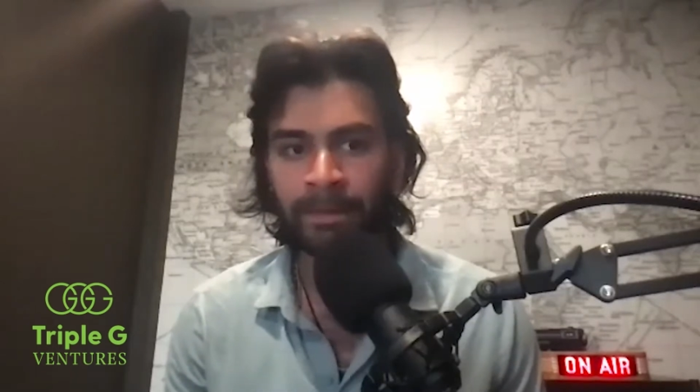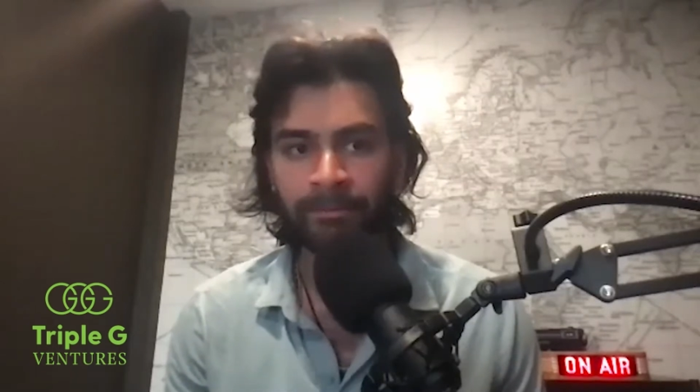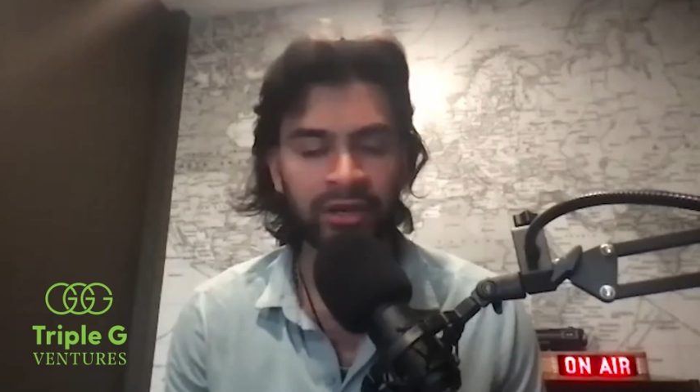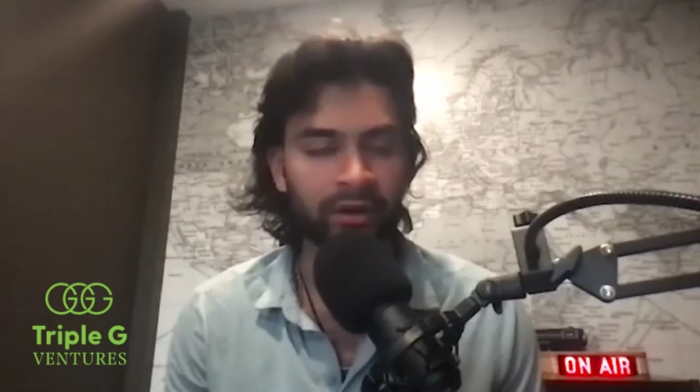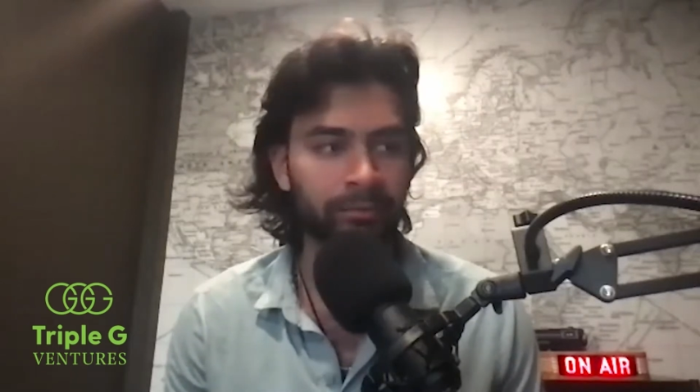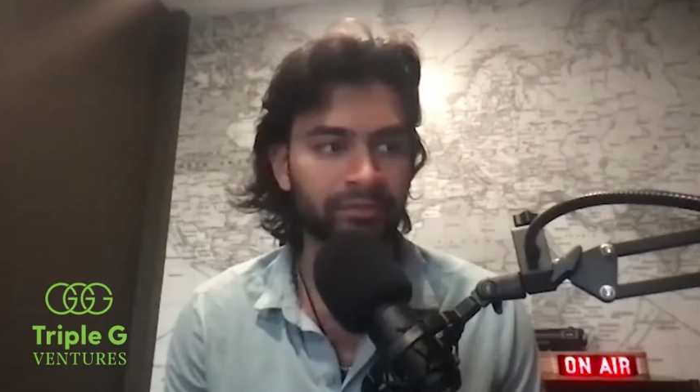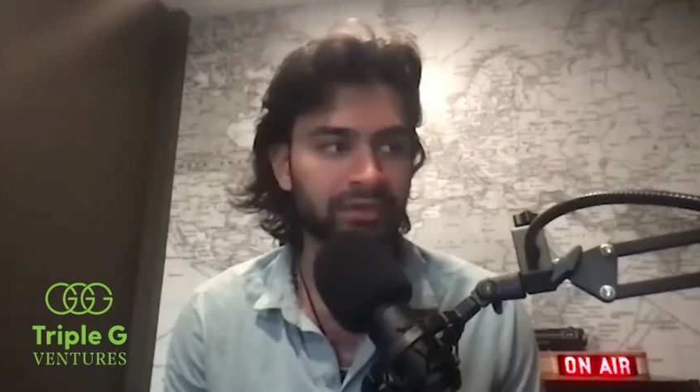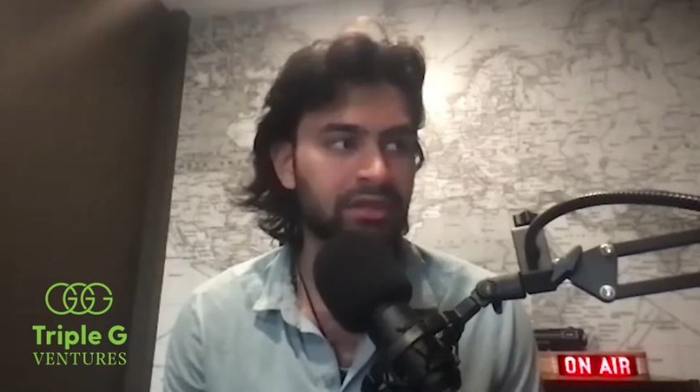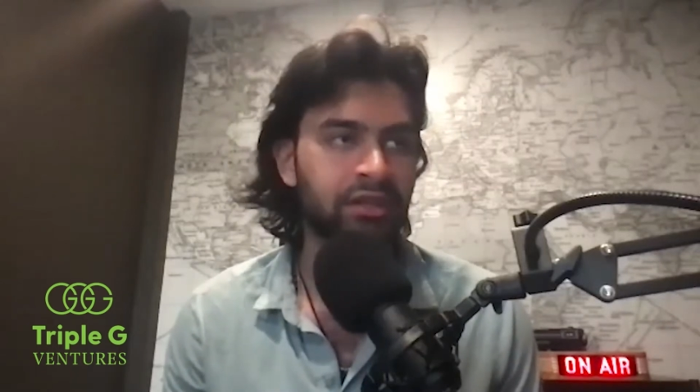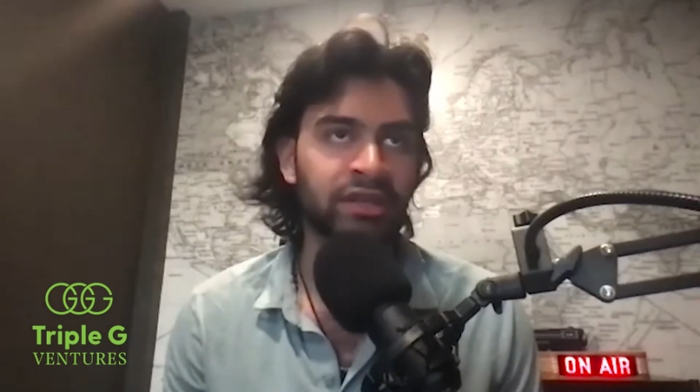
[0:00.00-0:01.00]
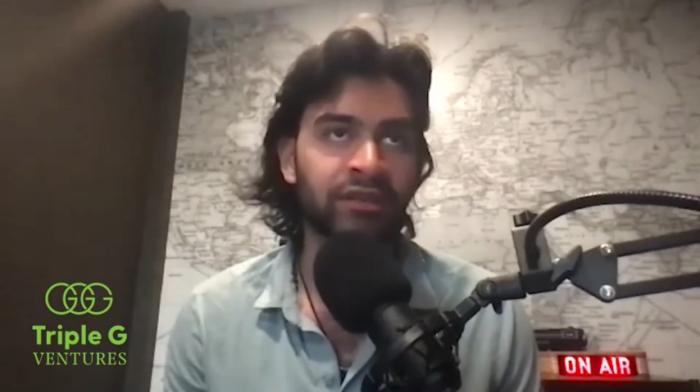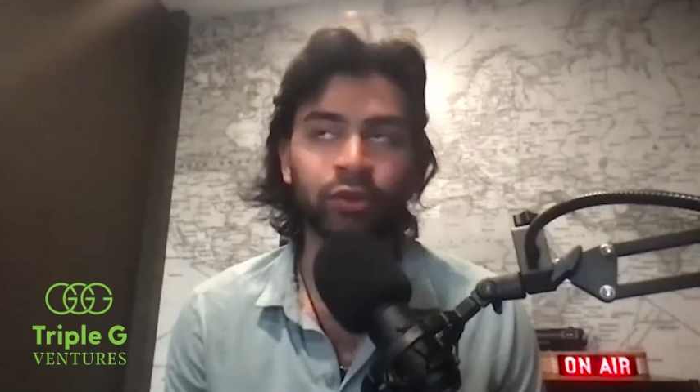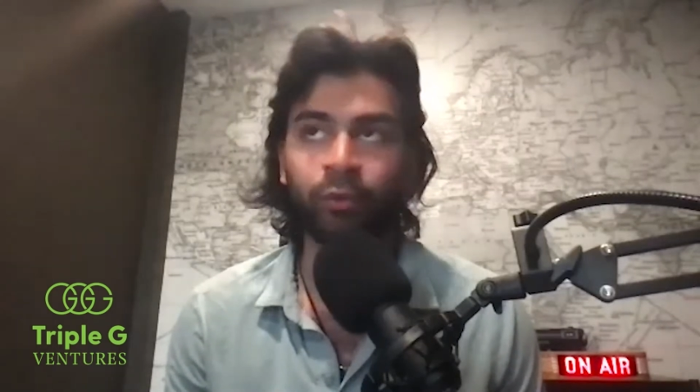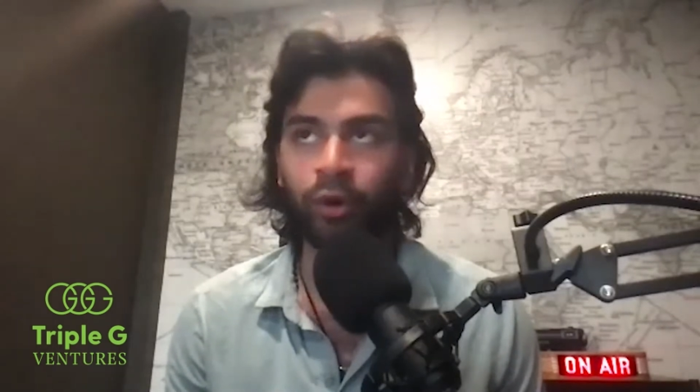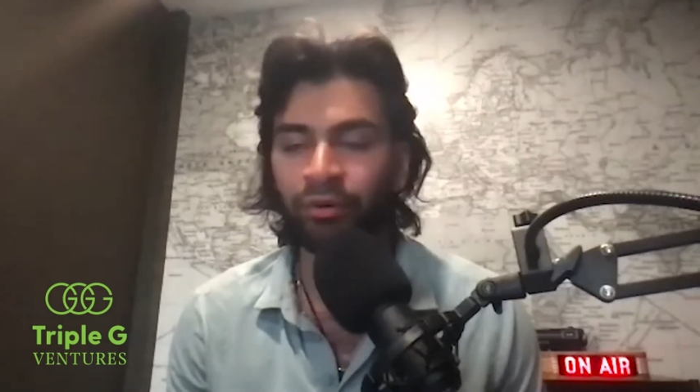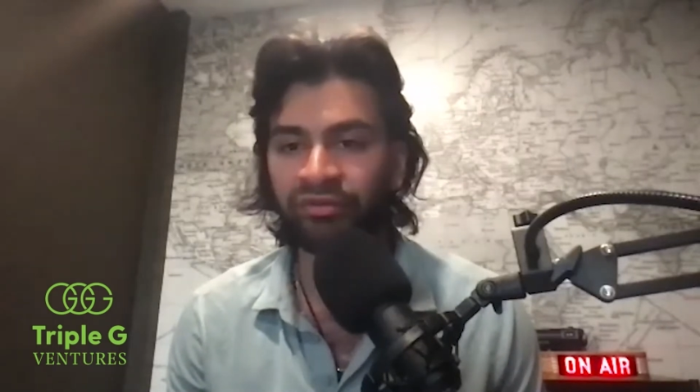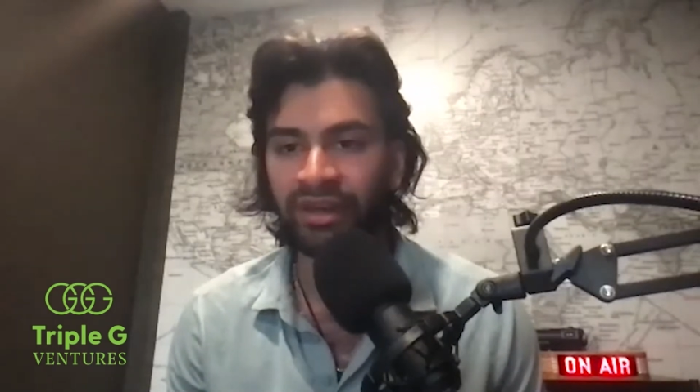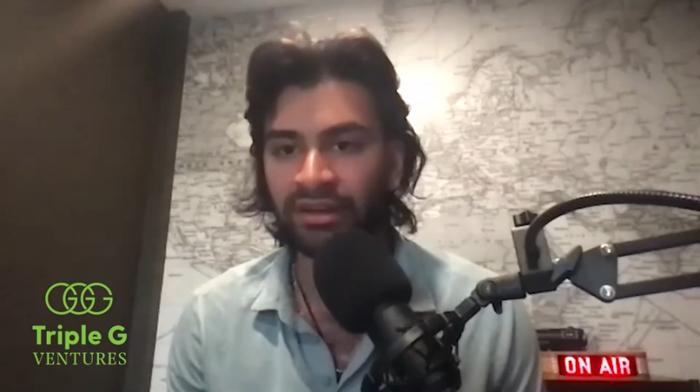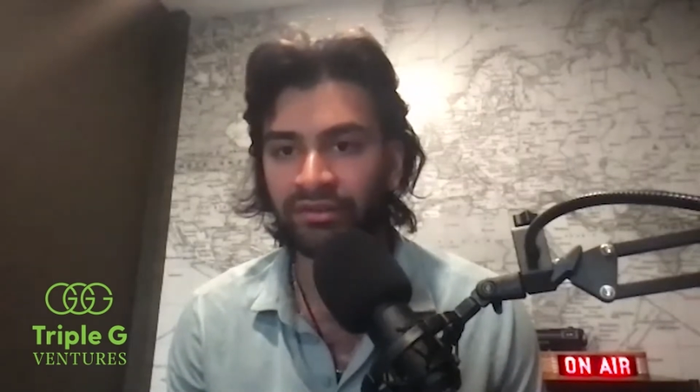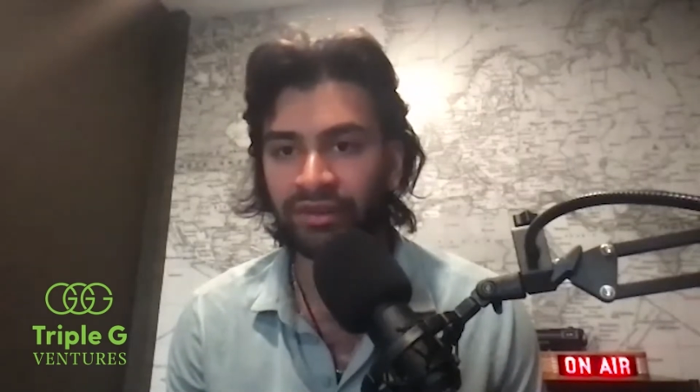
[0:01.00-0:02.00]
give you more
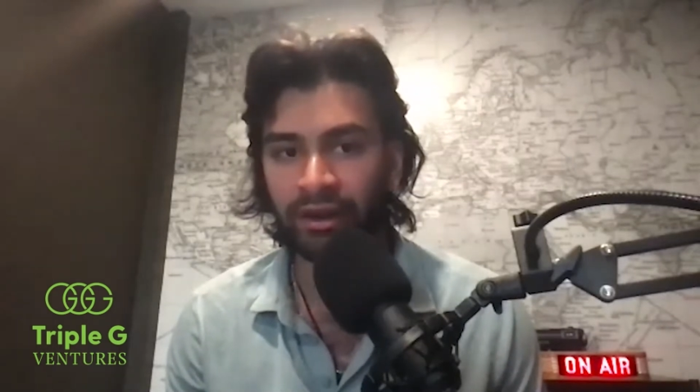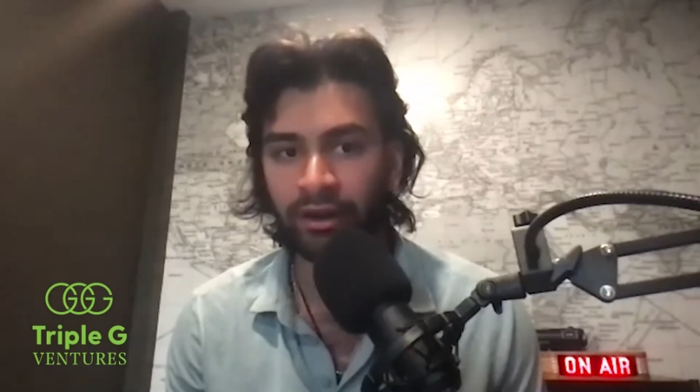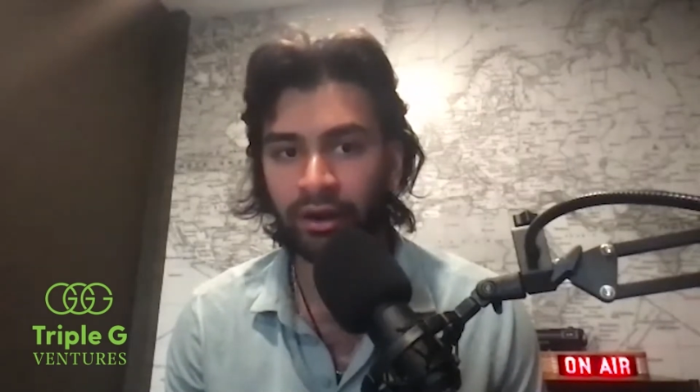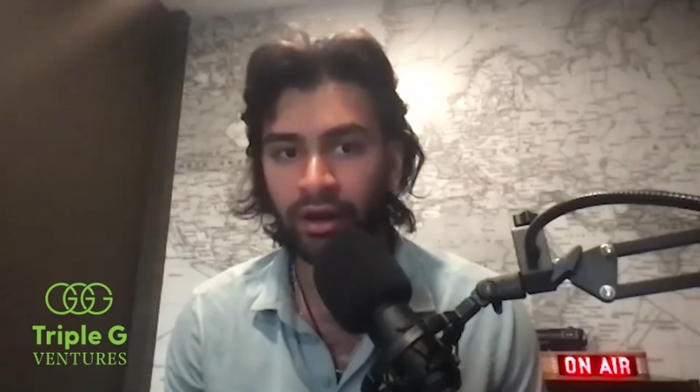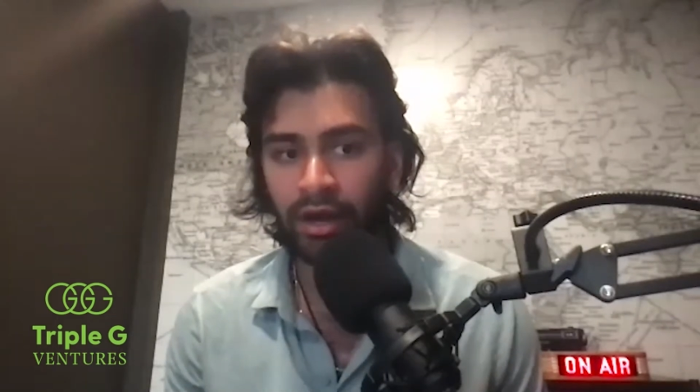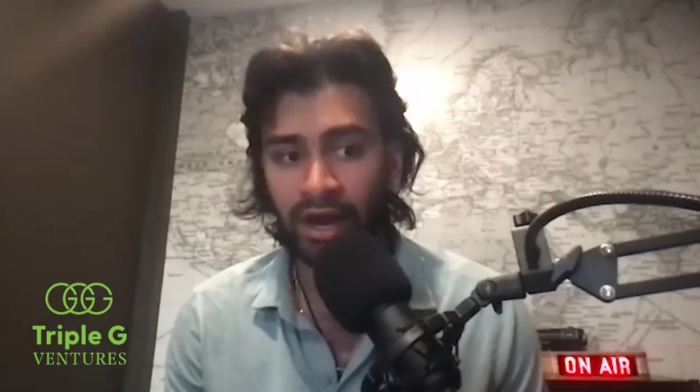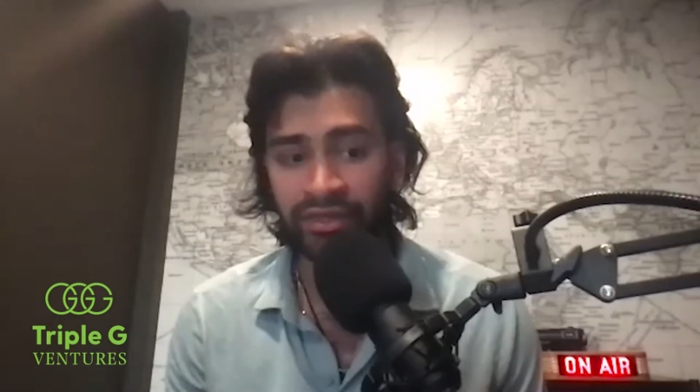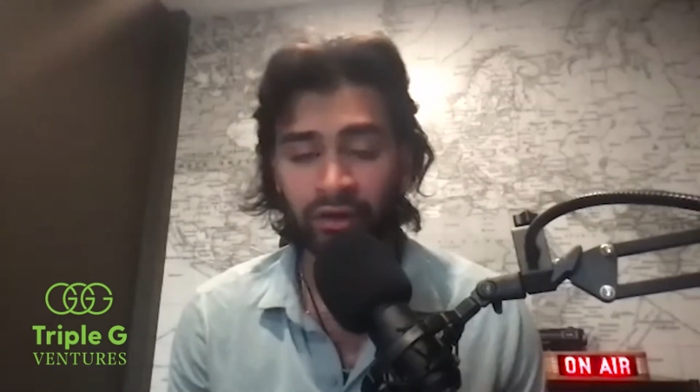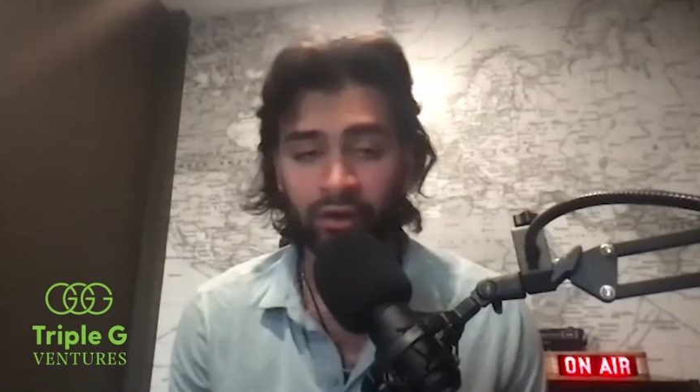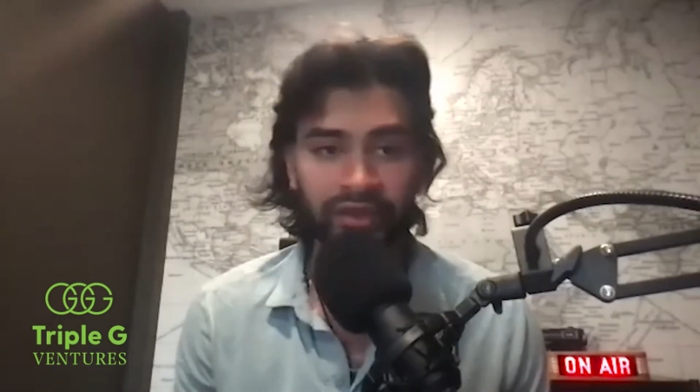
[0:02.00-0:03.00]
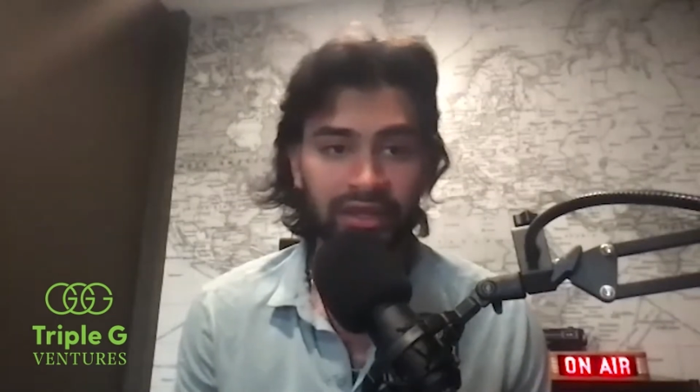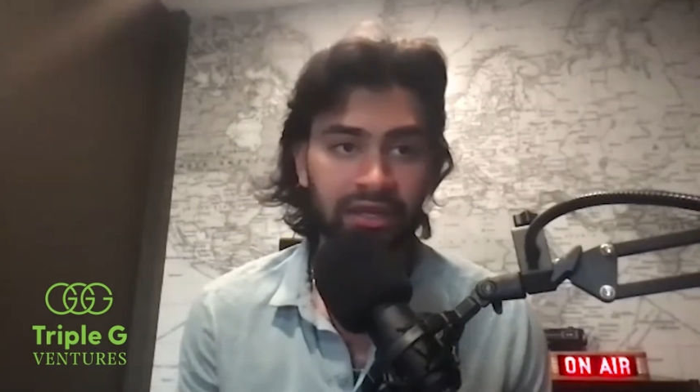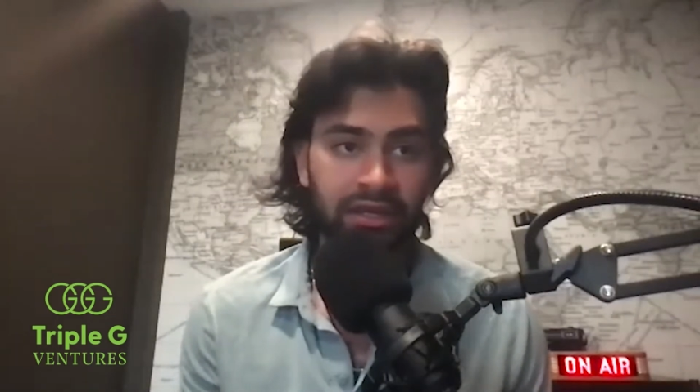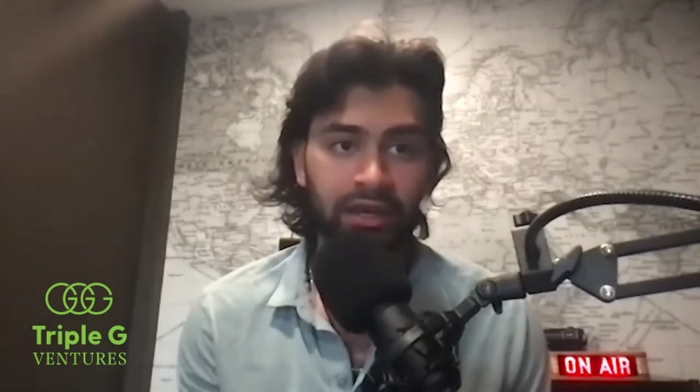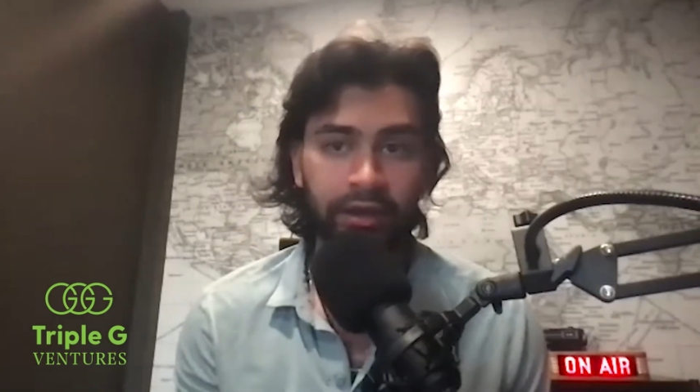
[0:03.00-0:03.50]
preventative care. I think on the